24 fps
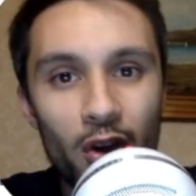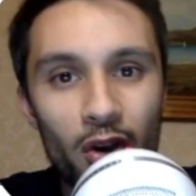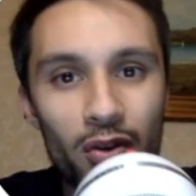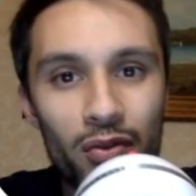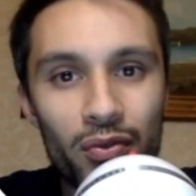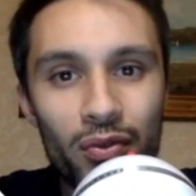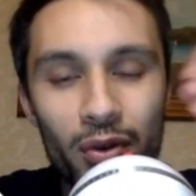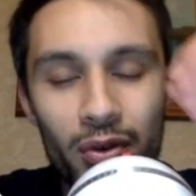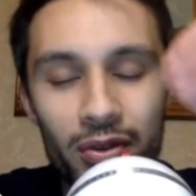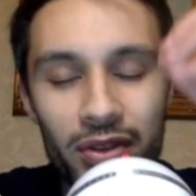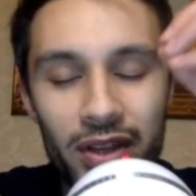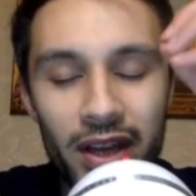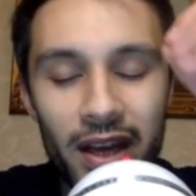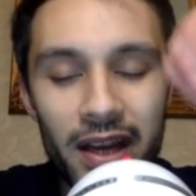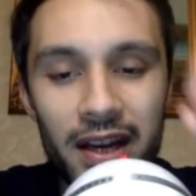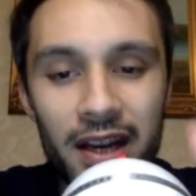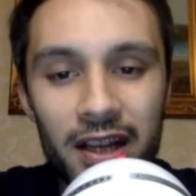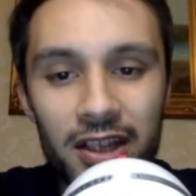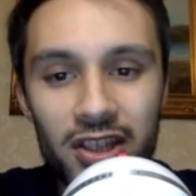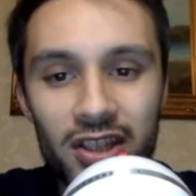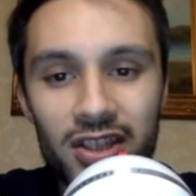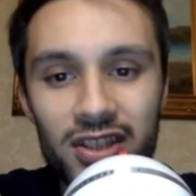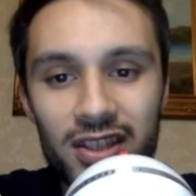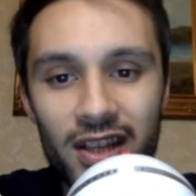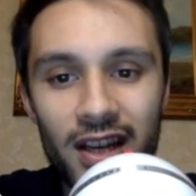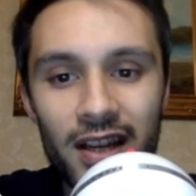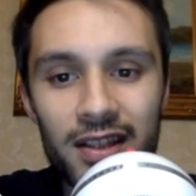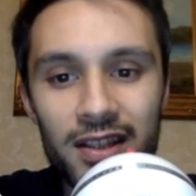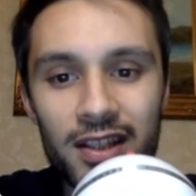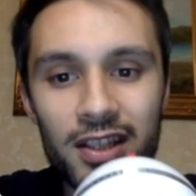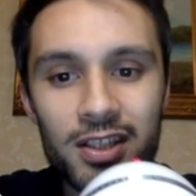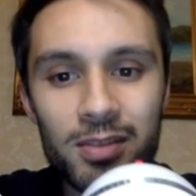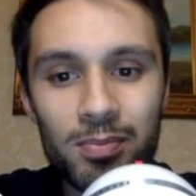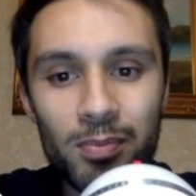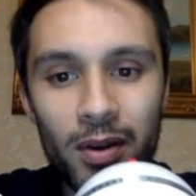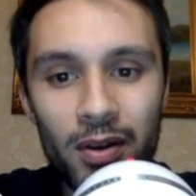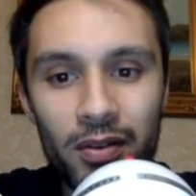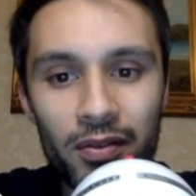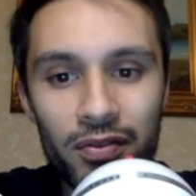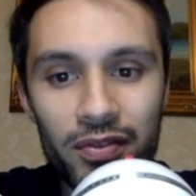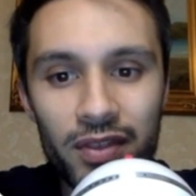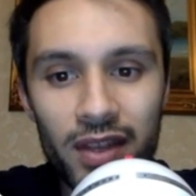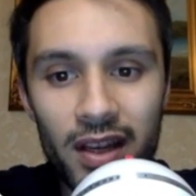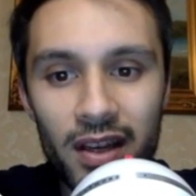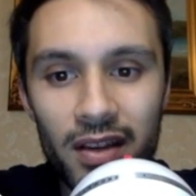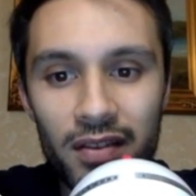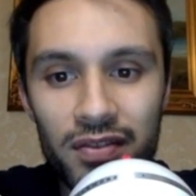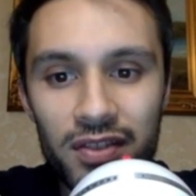And over on the NHS site this
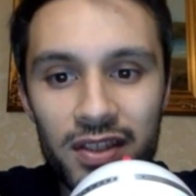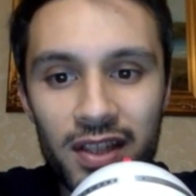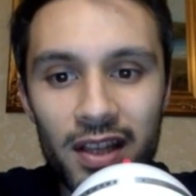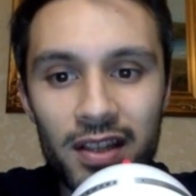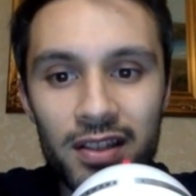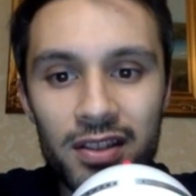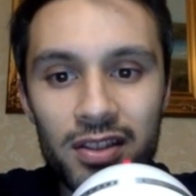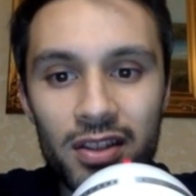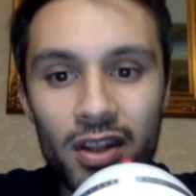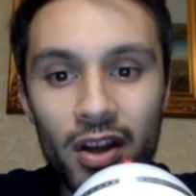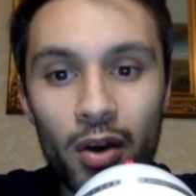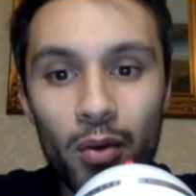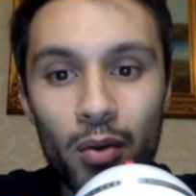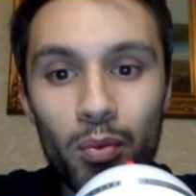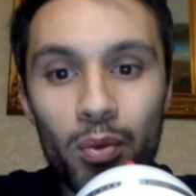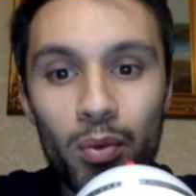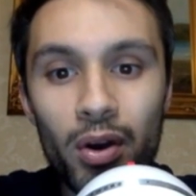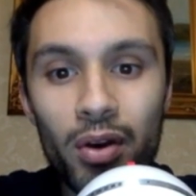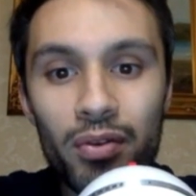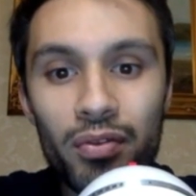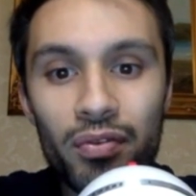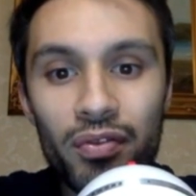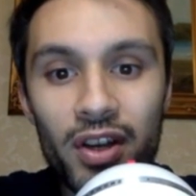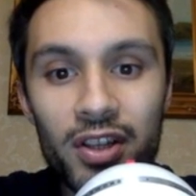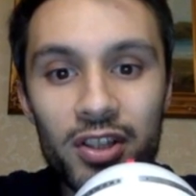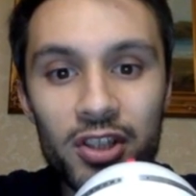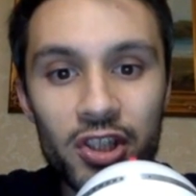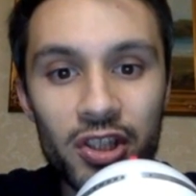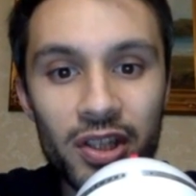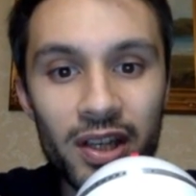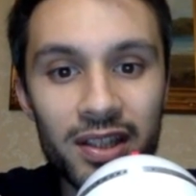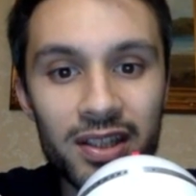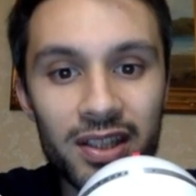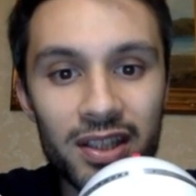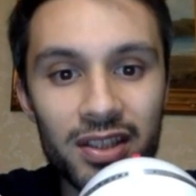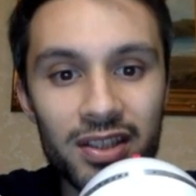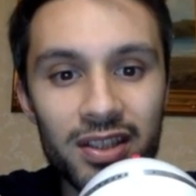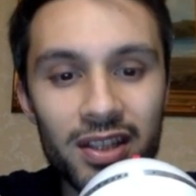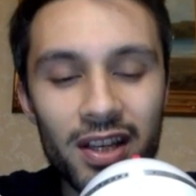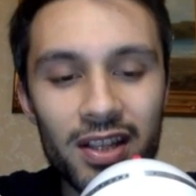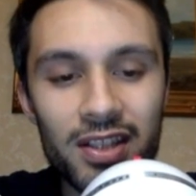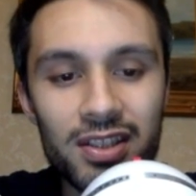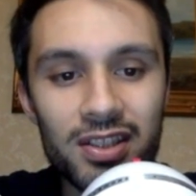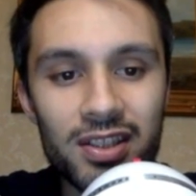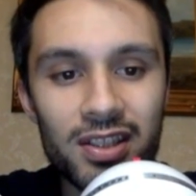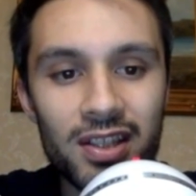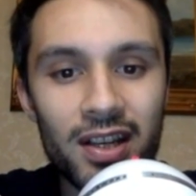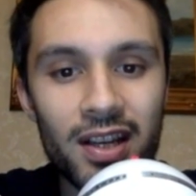month, they have said that a world first genetic
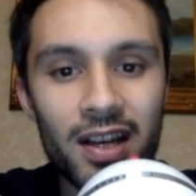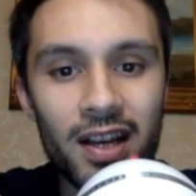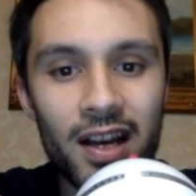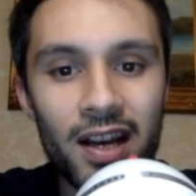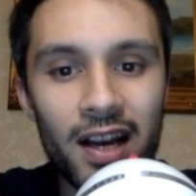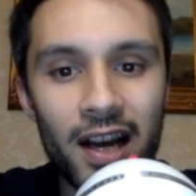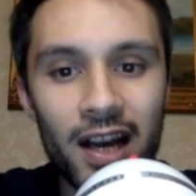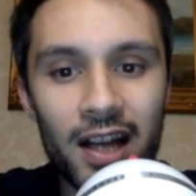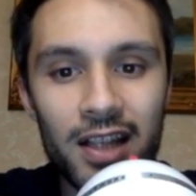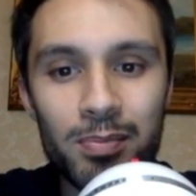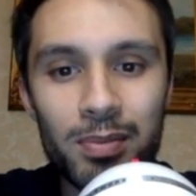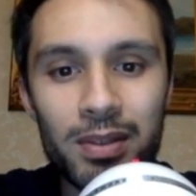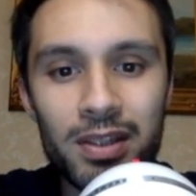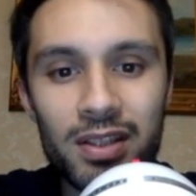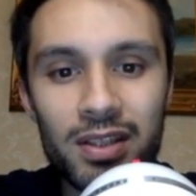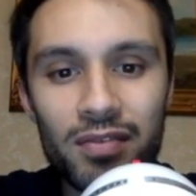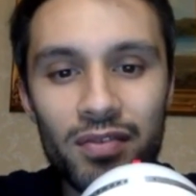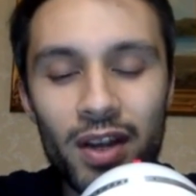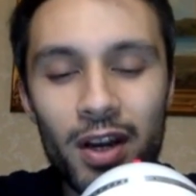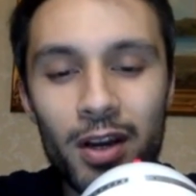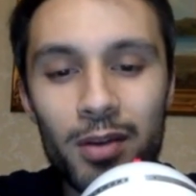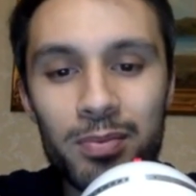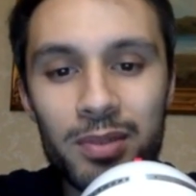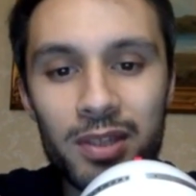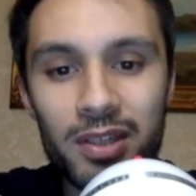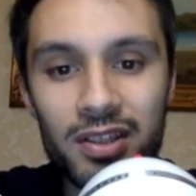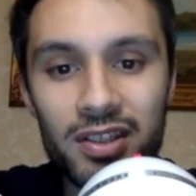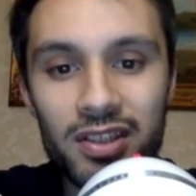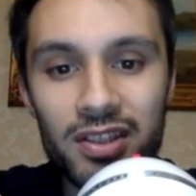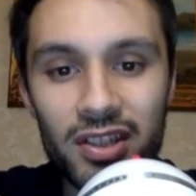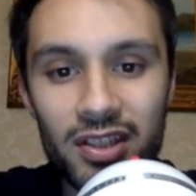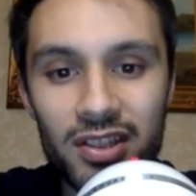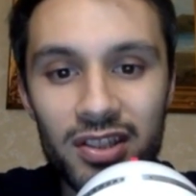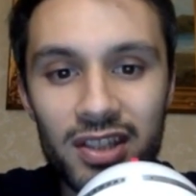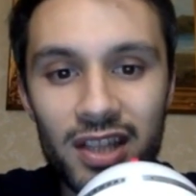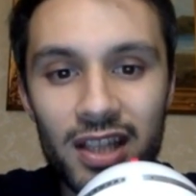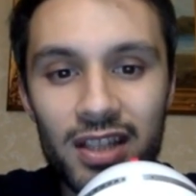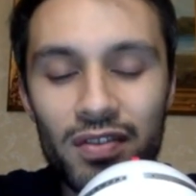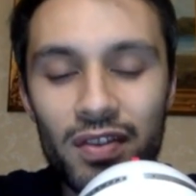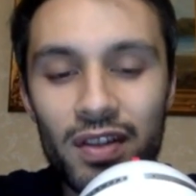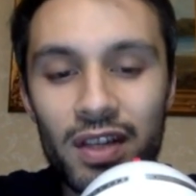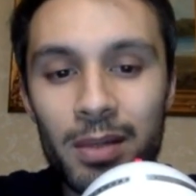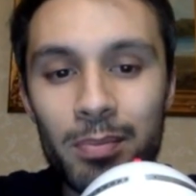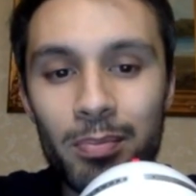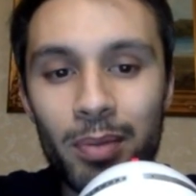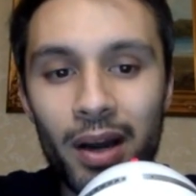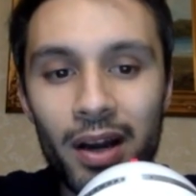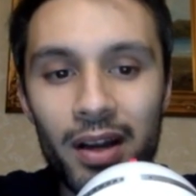test has been developed and
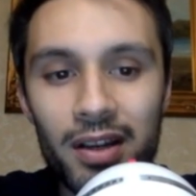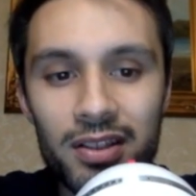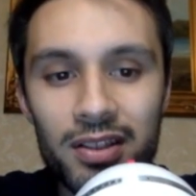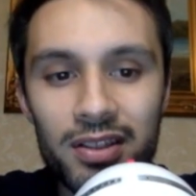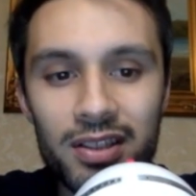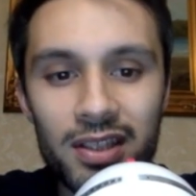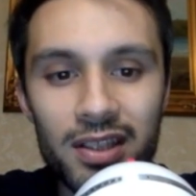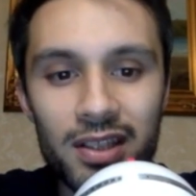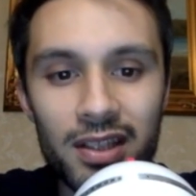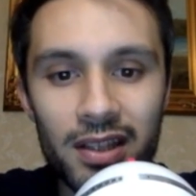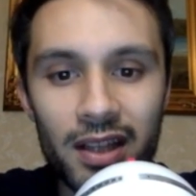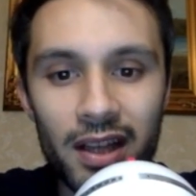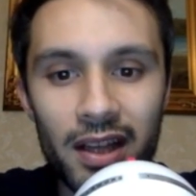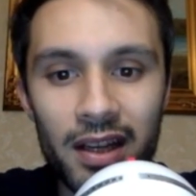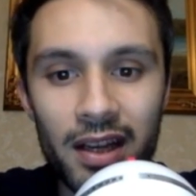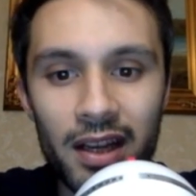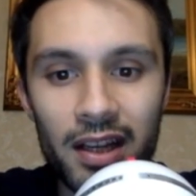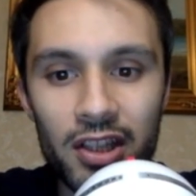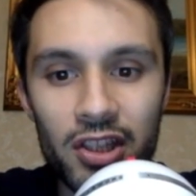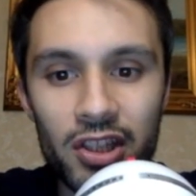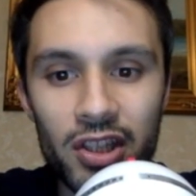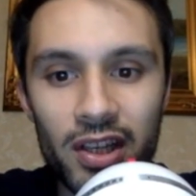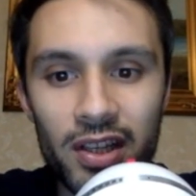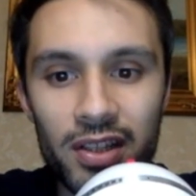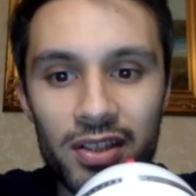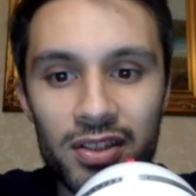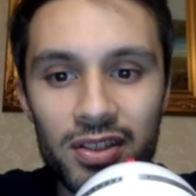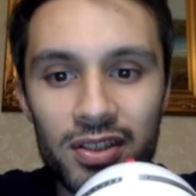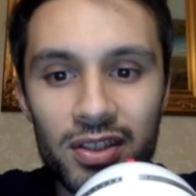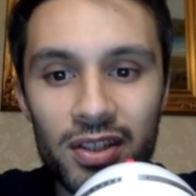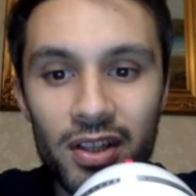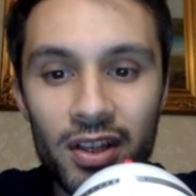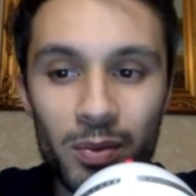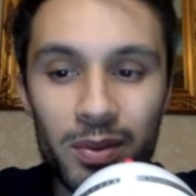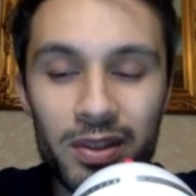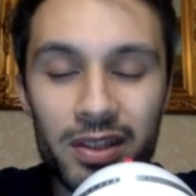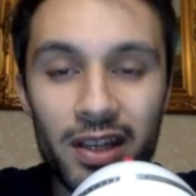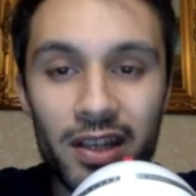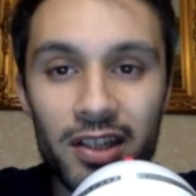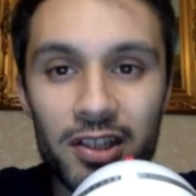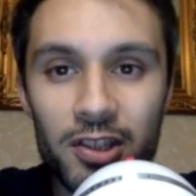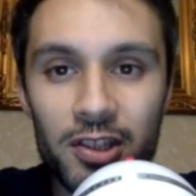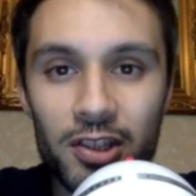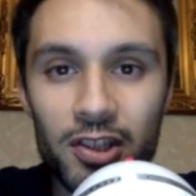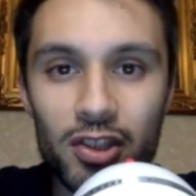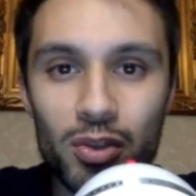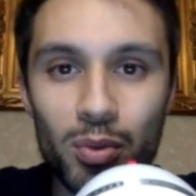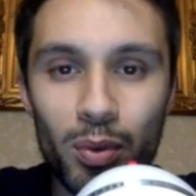successfully piloted in the NHS. So it
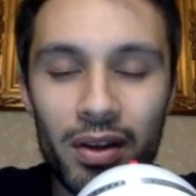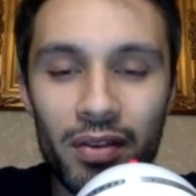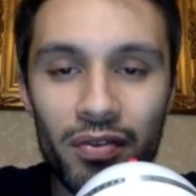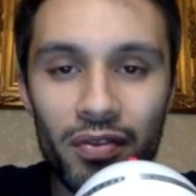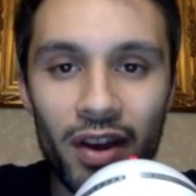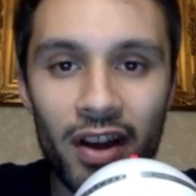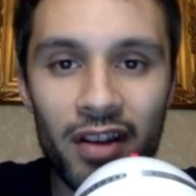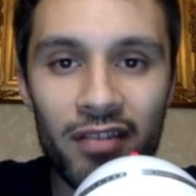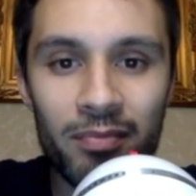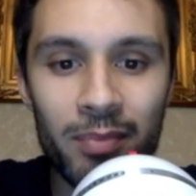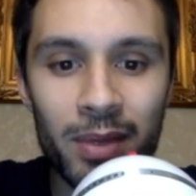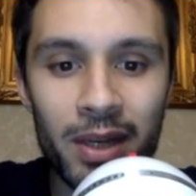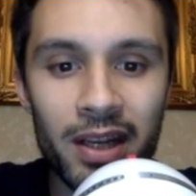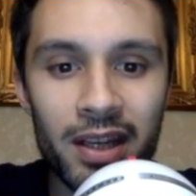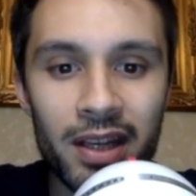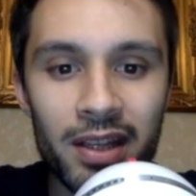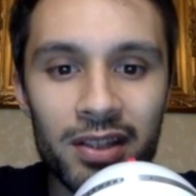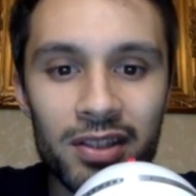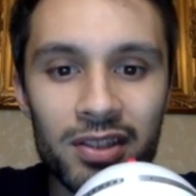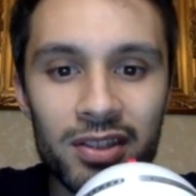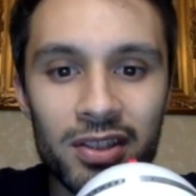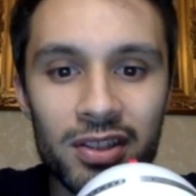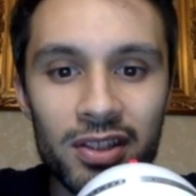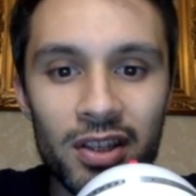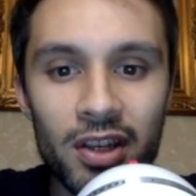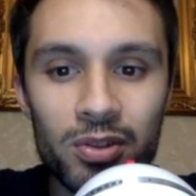takes just 25 minutes.